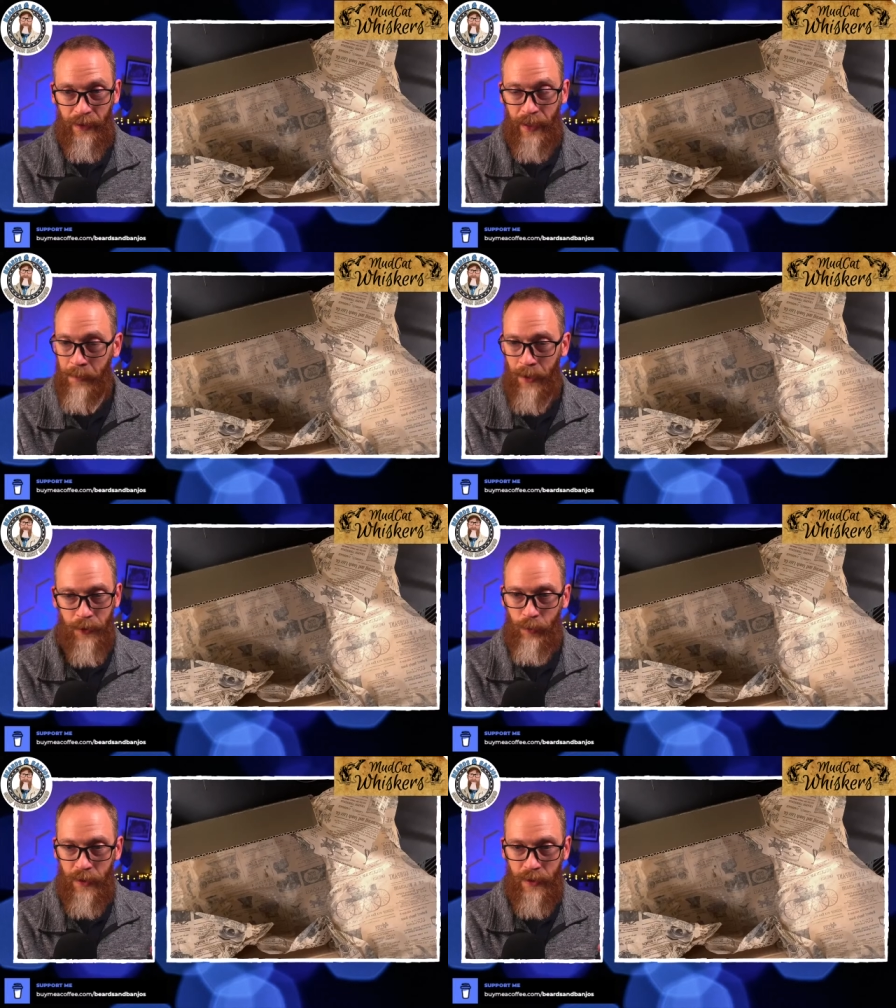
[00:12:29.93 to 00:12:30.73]
I'm not
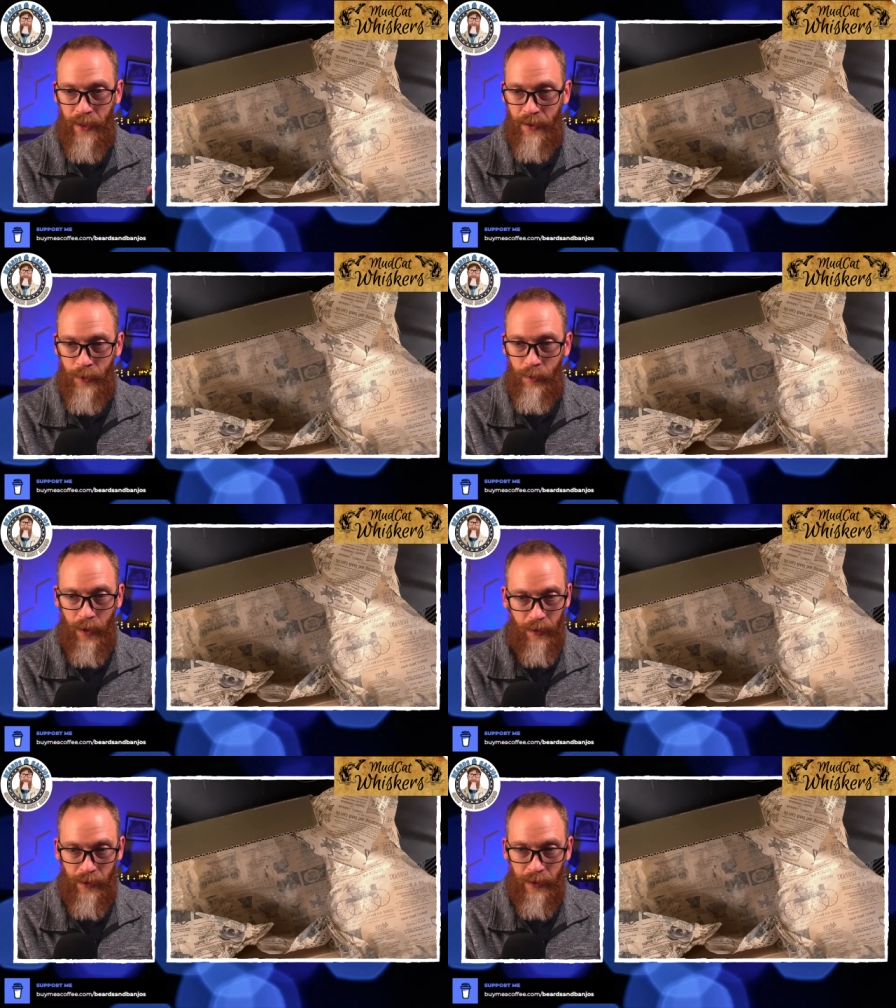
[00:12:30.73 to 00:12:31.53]
sure what
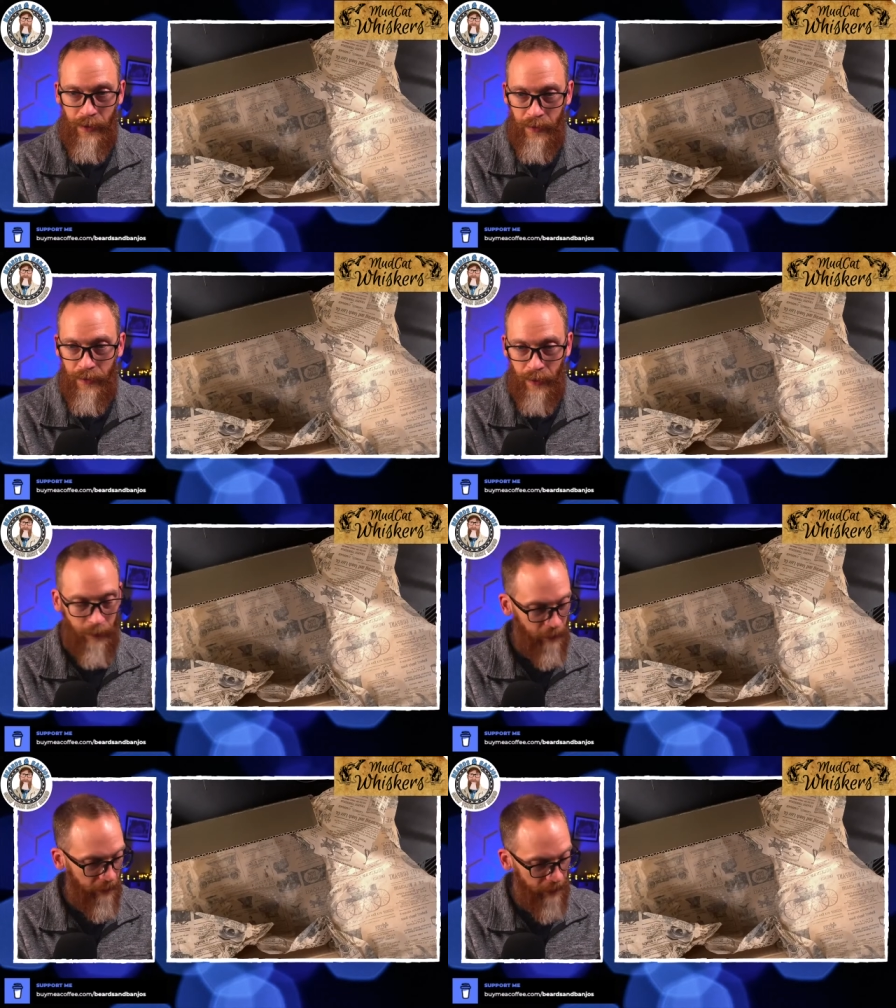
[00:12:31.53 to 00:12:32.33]
Satsuma is. I
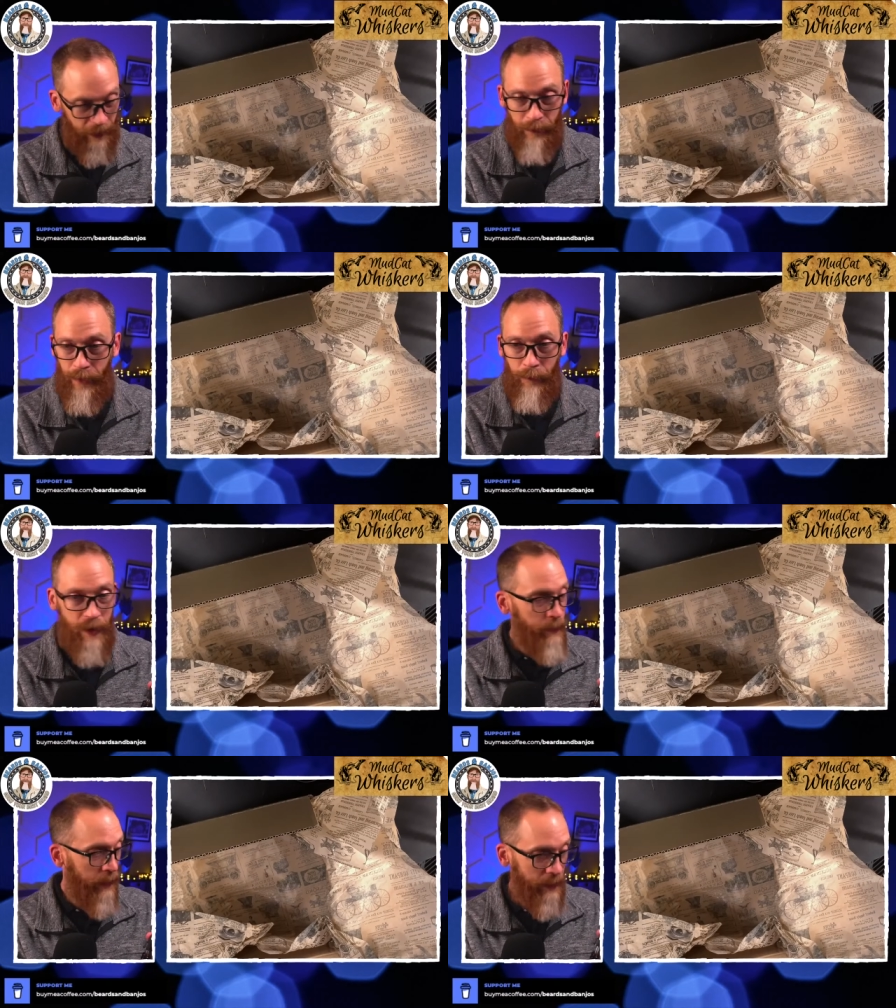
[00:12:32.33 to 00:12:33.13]
don't think I've ever
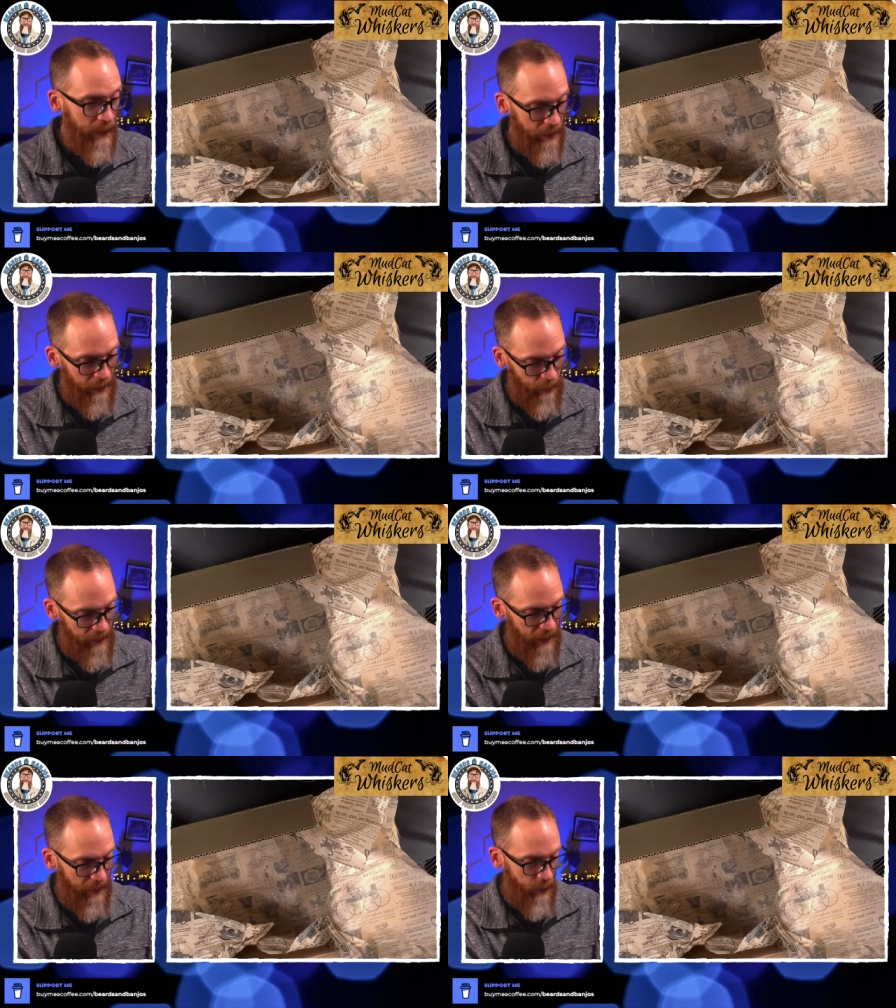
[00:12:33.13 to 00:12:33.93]
smelled anything with
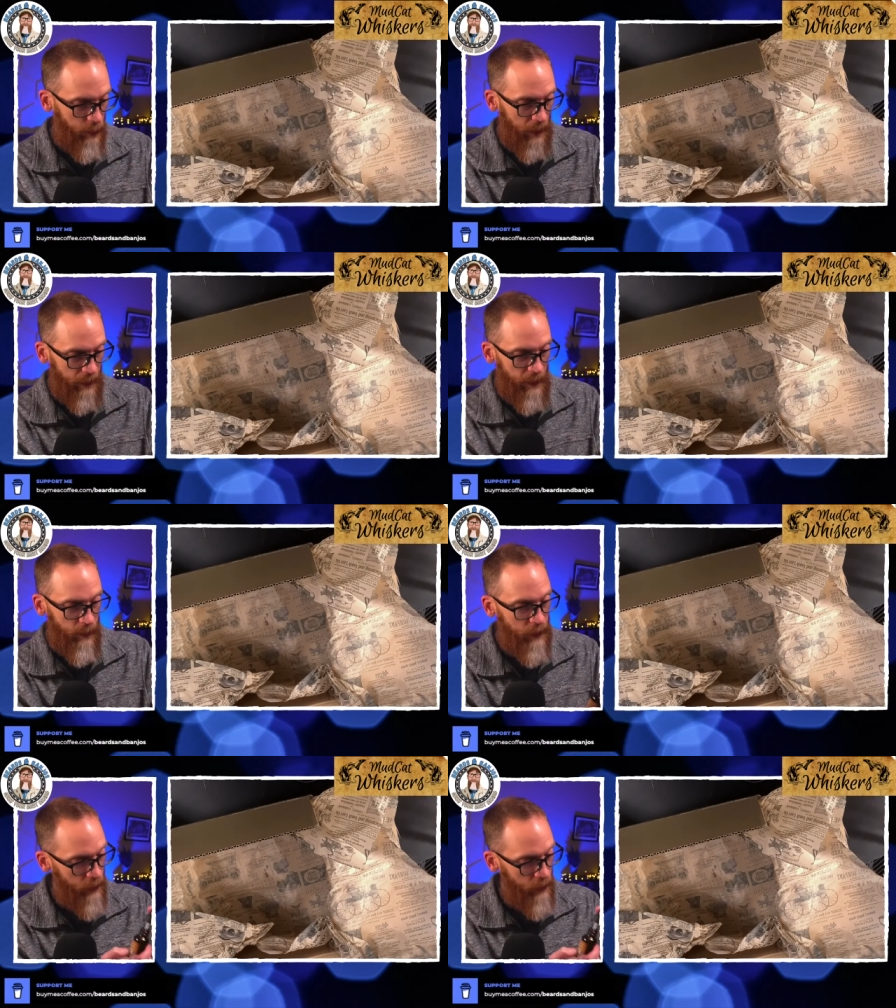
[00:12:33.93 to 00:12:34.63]
Satsuma. This one is